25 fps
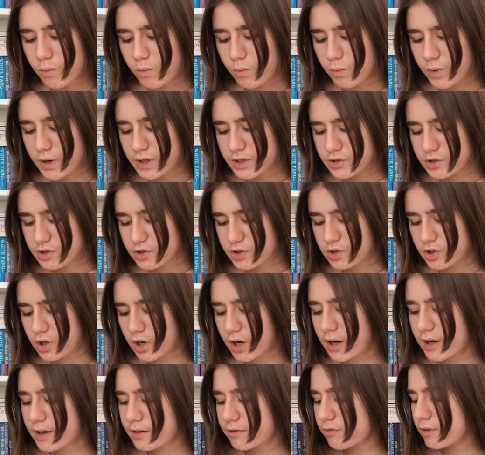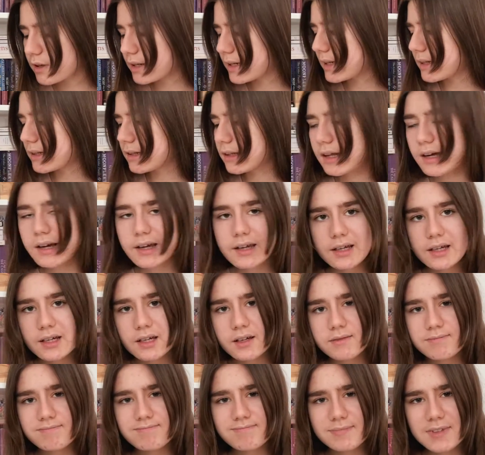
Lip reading: which I really like.